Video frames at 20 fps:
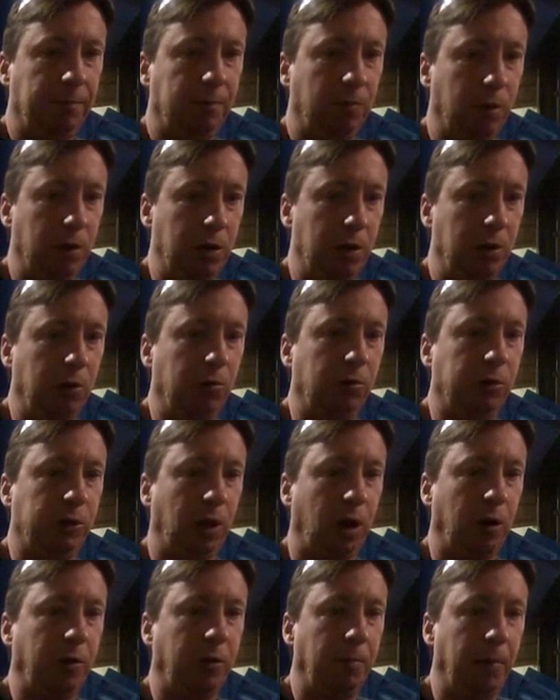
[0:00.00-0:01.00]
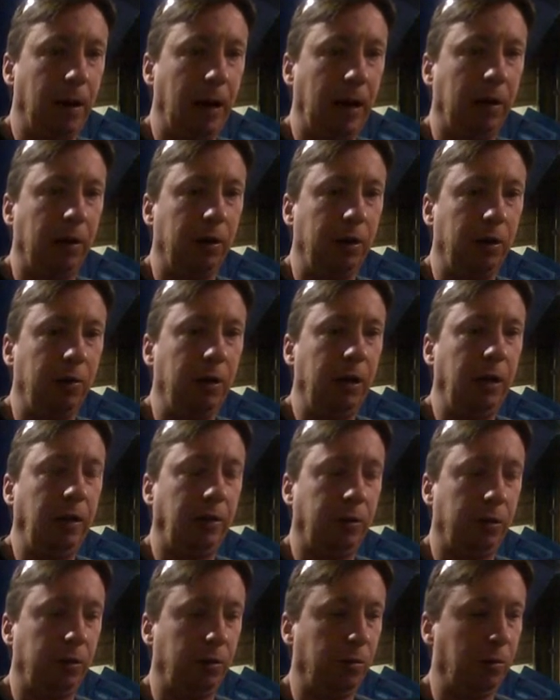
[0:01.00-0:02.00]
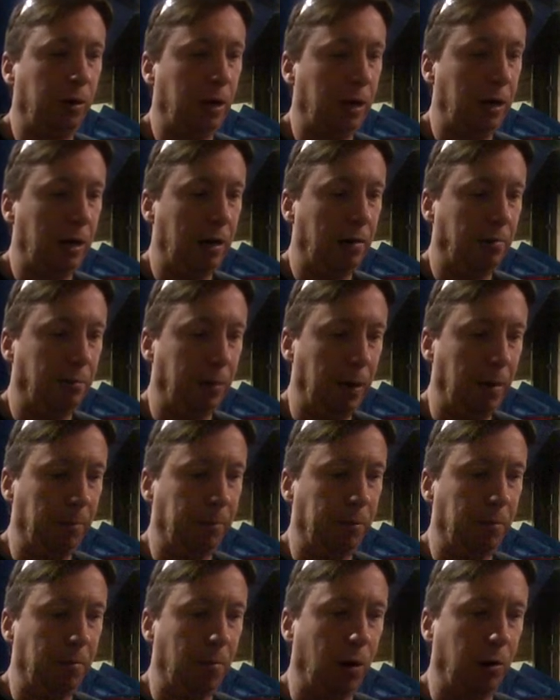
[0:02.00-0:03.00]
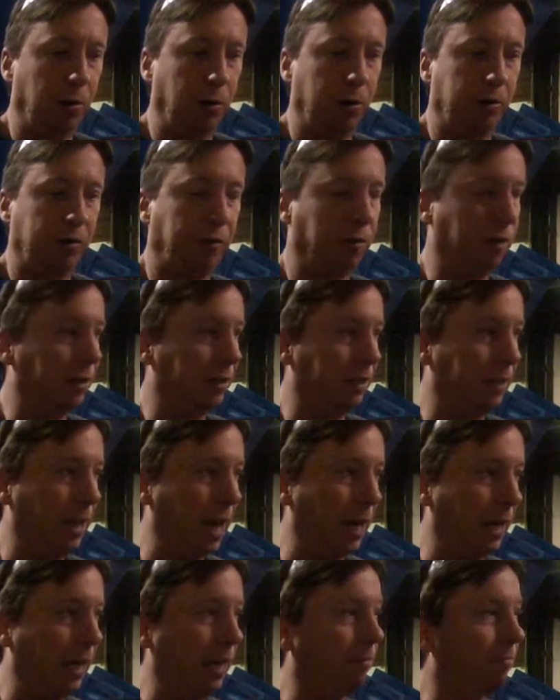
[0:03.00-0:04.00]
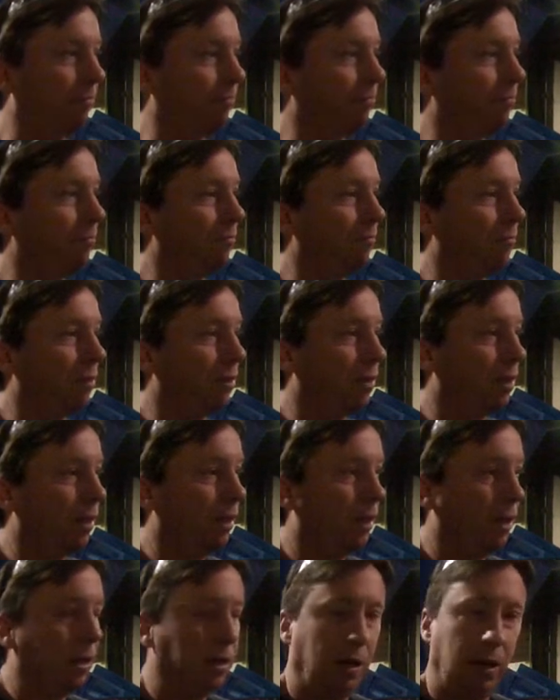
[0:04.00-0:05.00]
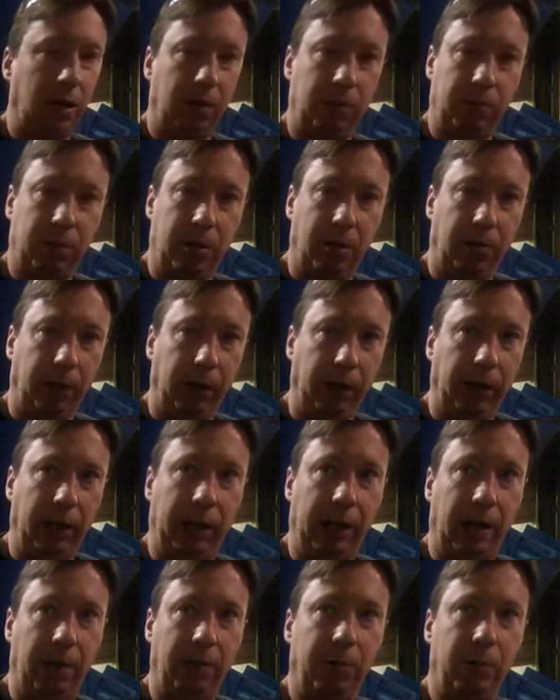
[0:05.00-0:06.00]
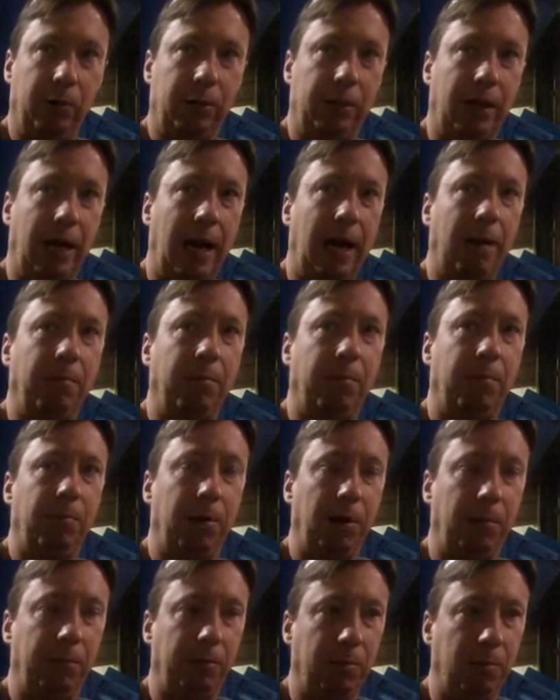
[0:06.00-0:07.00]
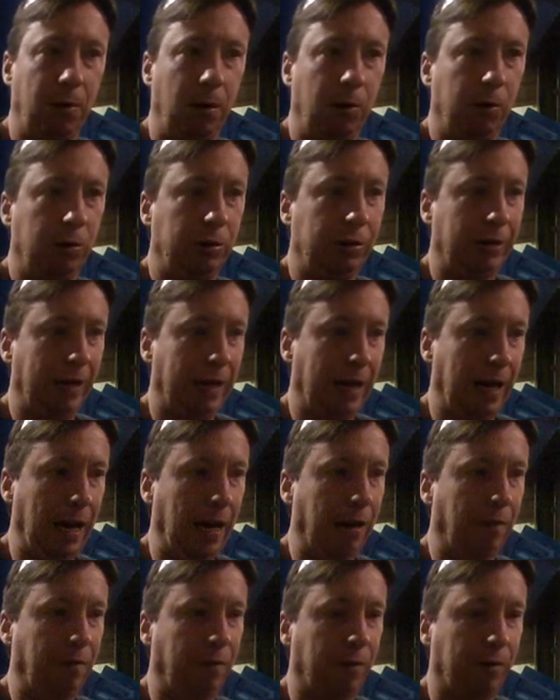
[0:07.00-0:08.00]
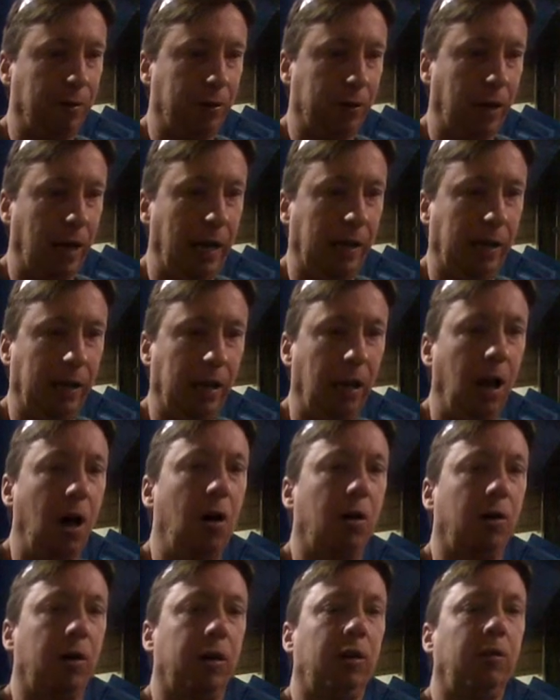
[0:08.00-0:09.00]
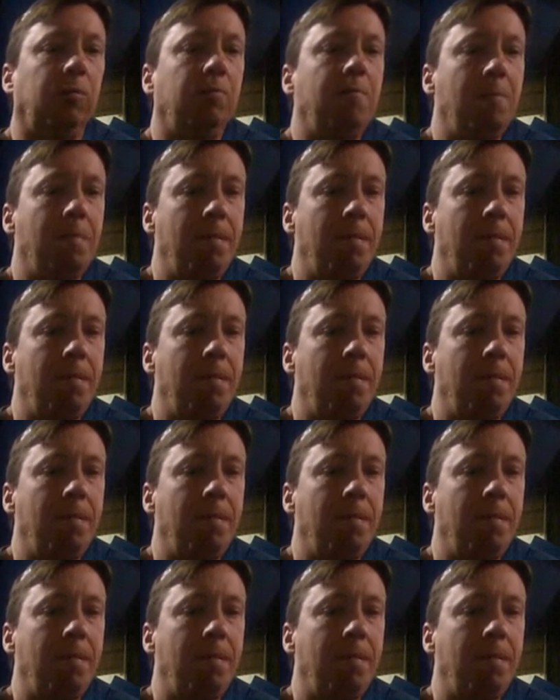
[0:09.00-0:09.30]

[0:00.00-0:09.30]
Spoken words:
When you do start the baler, you need to bump the motors for a second, let them completely come to a stop, bump the motors again for slightly longer.